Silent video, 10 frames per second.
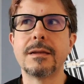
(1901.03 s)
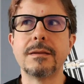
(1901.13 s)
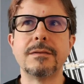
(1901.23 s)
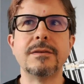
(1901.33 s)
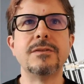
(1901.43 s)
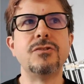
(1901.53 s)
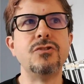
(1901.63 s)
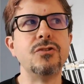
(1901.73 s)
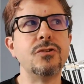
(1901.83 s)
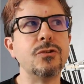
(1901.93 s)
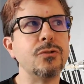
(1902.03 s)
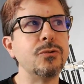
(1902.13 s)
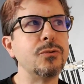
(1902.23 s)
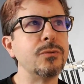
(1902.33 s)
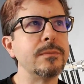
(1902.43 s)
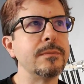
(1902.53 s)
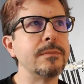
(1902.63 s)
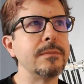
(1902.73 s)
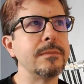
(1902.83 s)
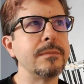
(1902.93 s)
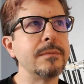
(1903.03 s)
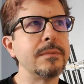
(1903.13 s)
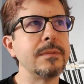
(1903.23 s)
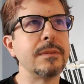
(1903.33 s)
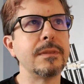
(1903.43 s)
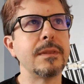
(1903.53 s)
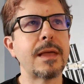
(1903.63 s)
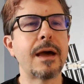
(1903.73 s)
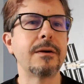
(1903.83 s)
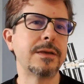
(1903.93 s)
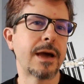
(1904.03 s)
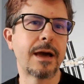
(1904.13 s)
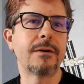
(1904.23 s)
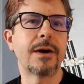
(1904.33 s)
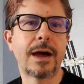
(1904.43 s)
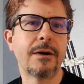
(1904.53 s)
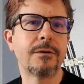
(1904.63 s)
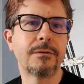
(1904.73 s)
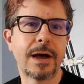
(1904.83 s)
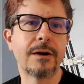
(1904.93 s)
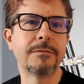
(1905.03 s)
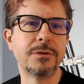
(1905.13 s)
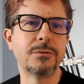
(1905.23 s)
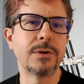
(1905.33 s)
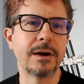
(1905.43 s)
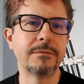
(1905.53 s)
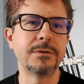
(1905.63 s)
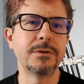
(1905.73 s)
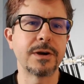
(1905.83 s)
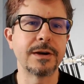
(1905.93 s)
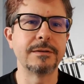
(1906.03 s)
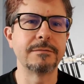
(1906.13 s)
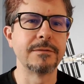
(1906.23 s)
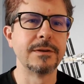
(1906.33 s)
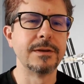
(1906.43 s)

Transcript: did you, how have you kind of,